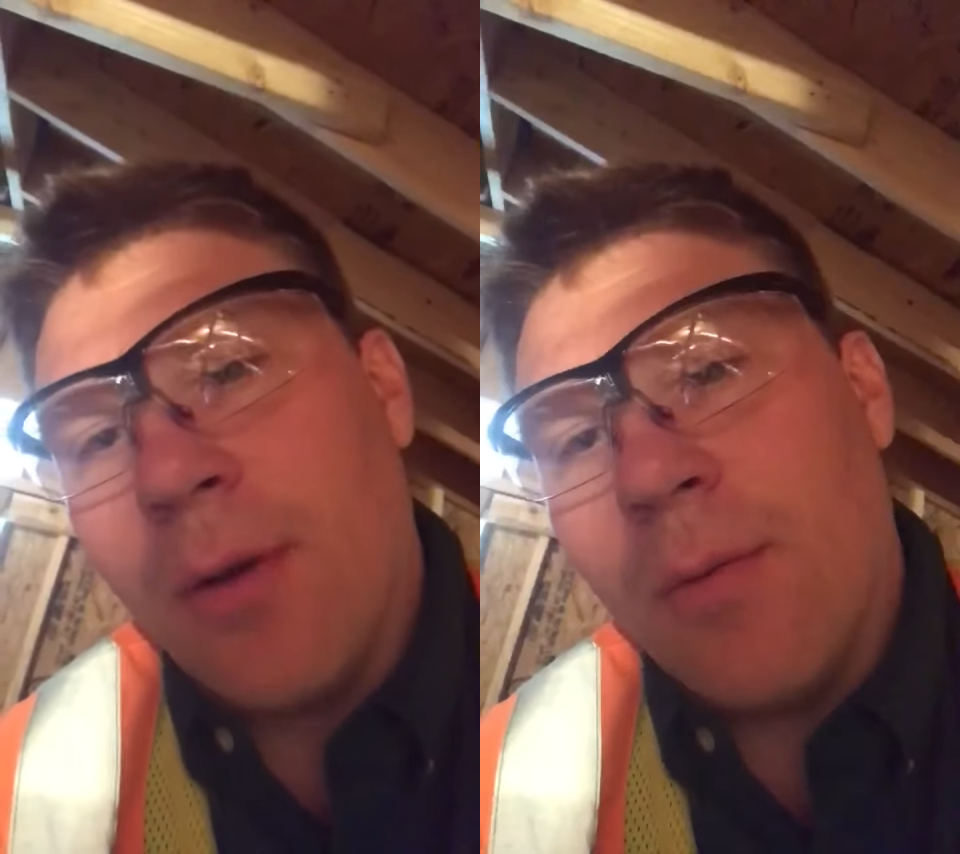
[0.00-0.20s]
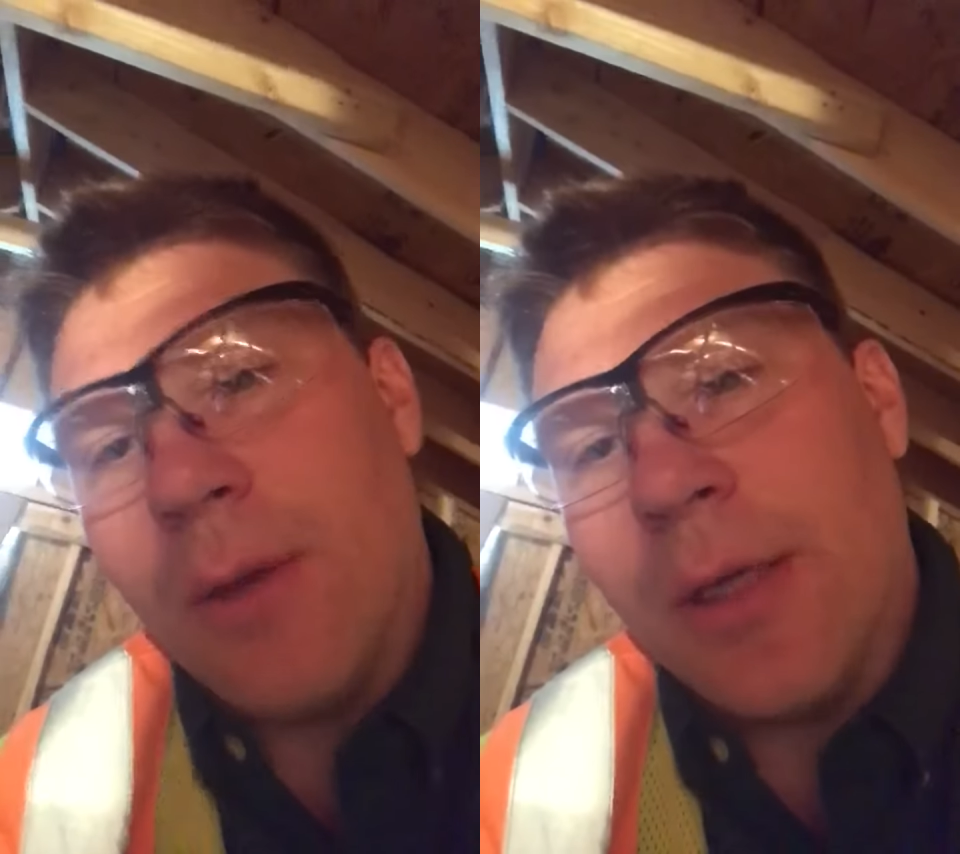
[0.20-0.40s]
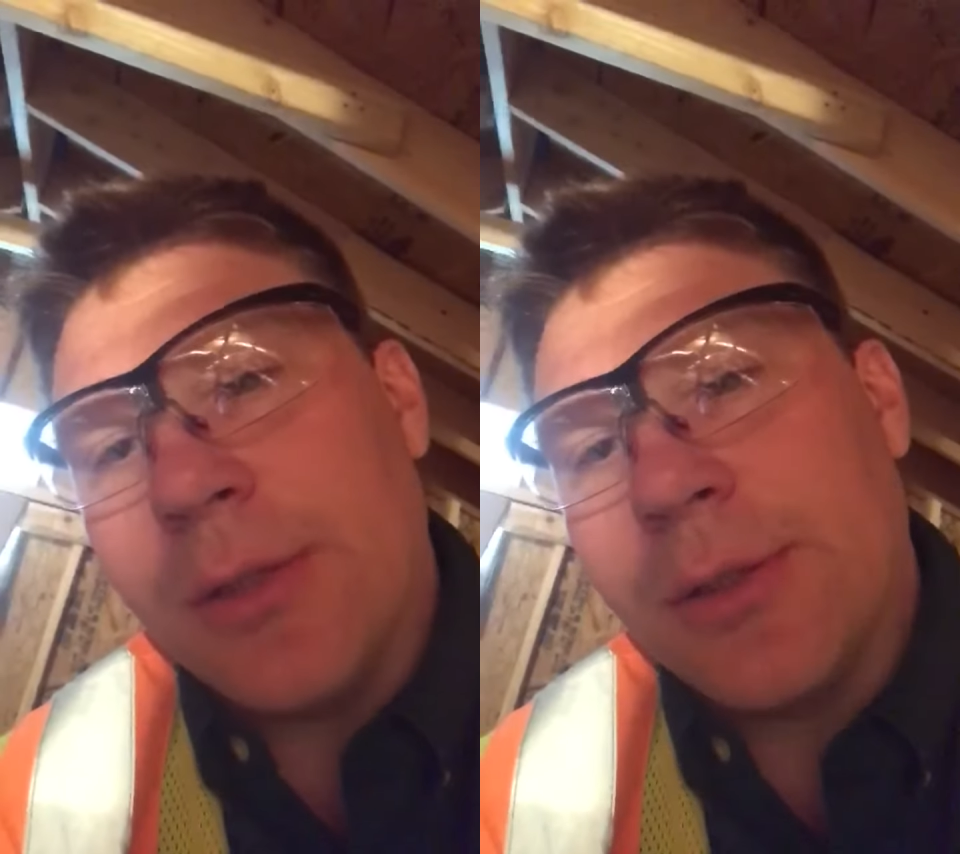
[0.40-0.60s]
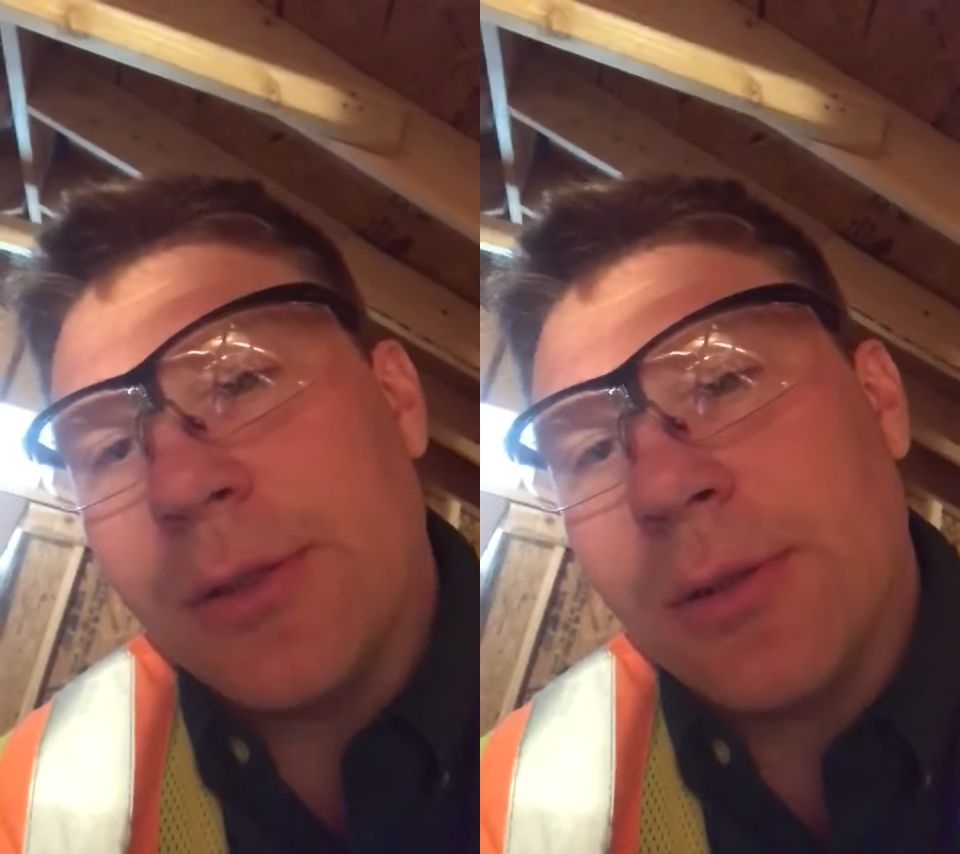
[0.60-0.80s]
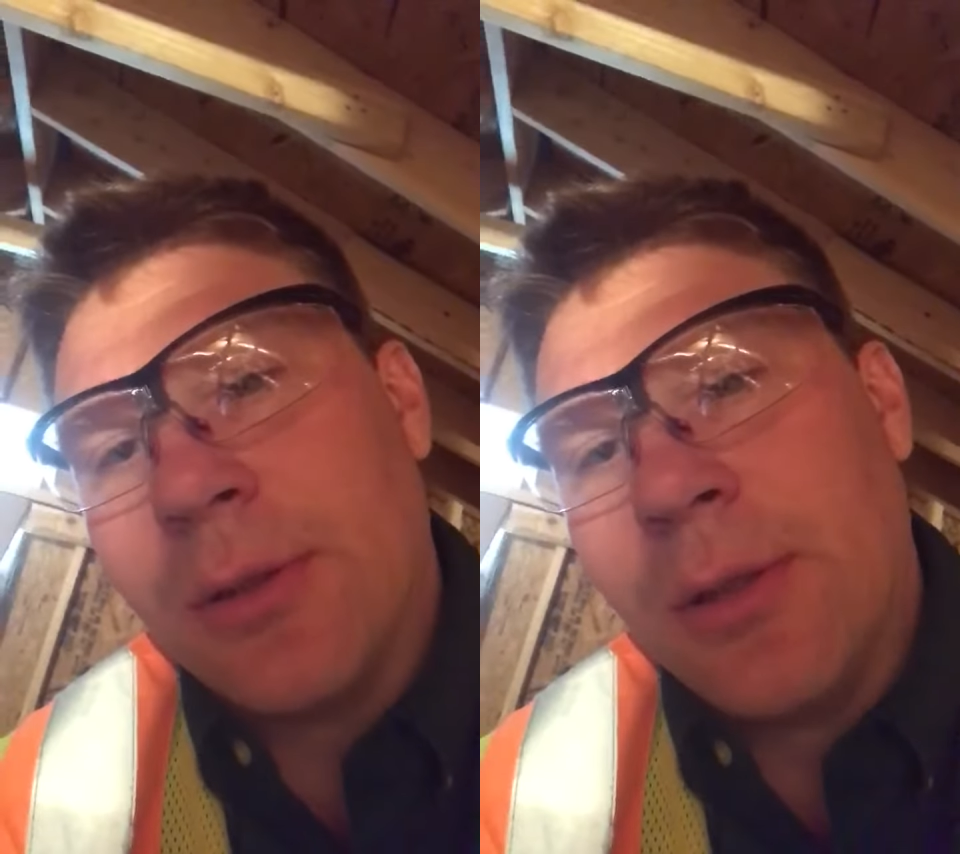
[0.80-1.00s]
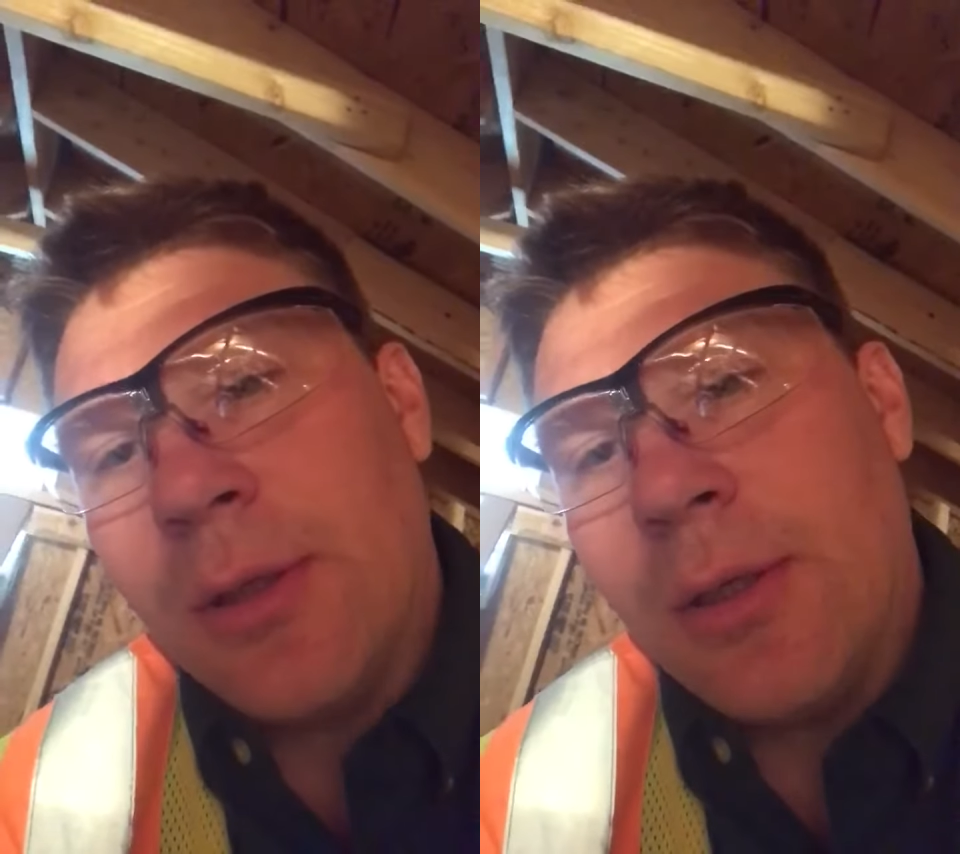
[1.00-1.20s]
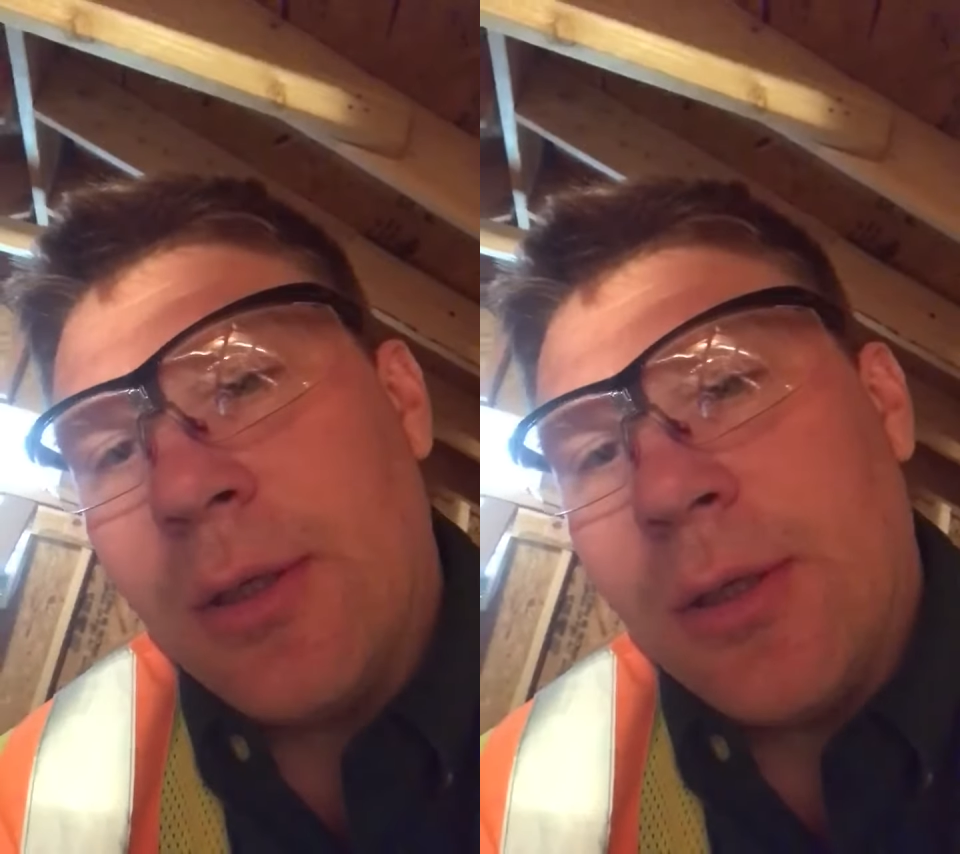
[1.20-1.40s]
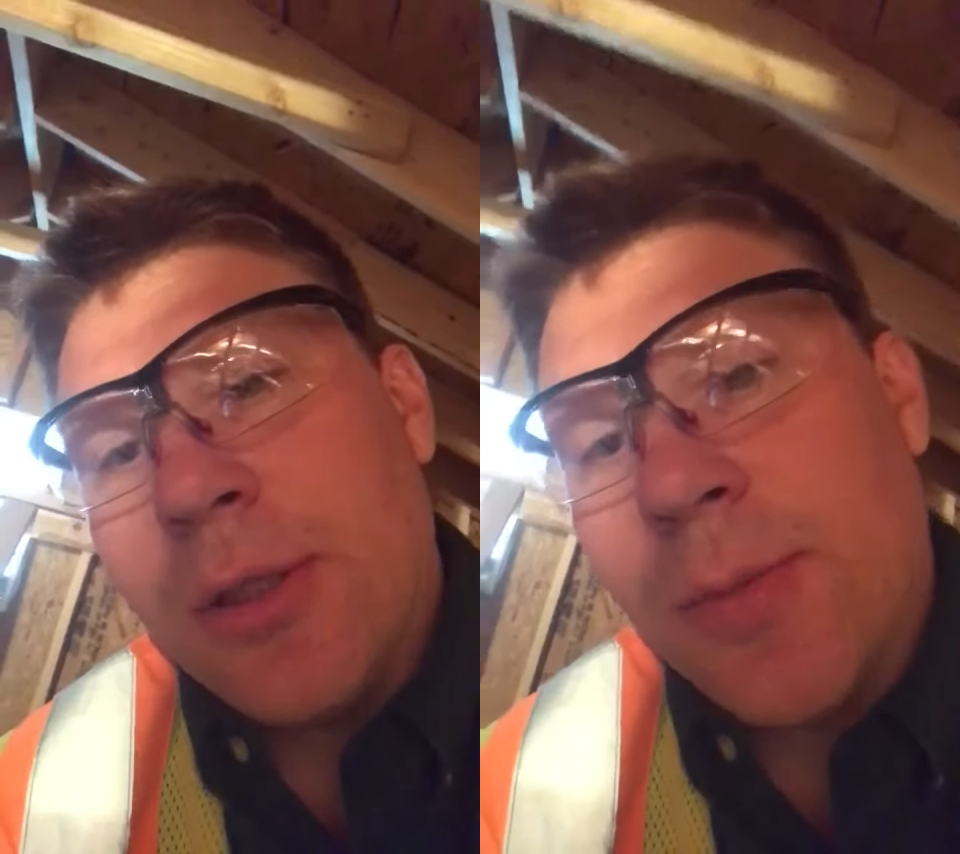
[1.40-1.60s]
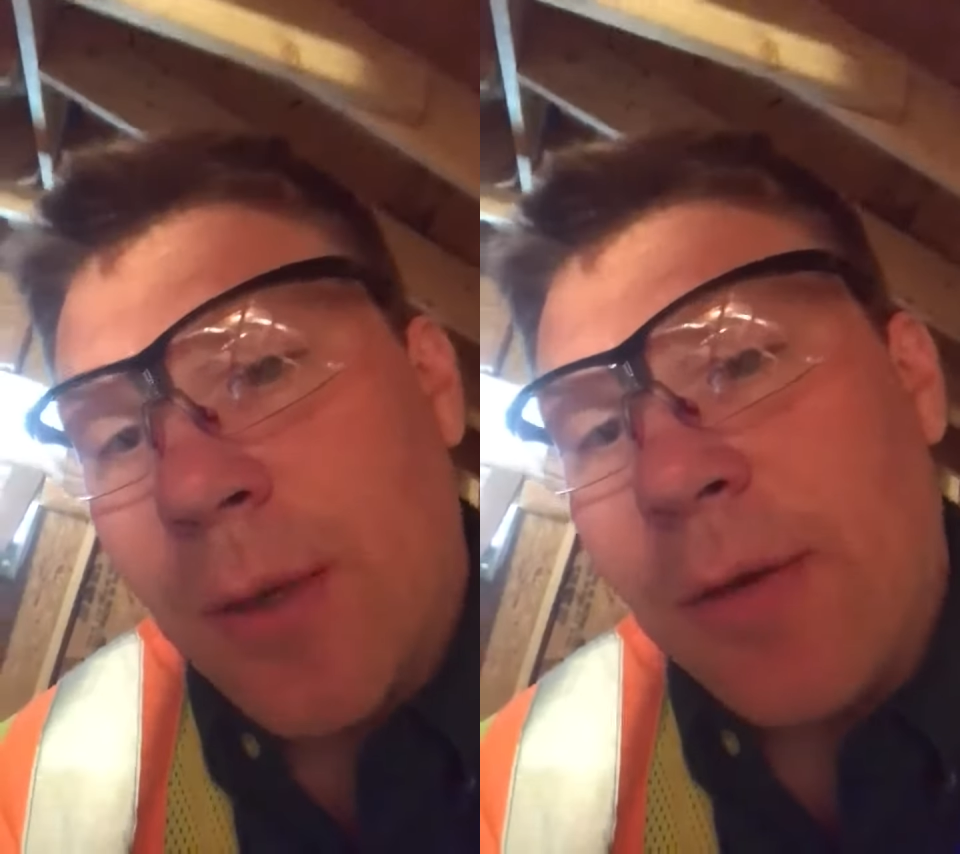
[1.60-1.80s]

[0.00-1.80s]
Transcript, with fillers: which spray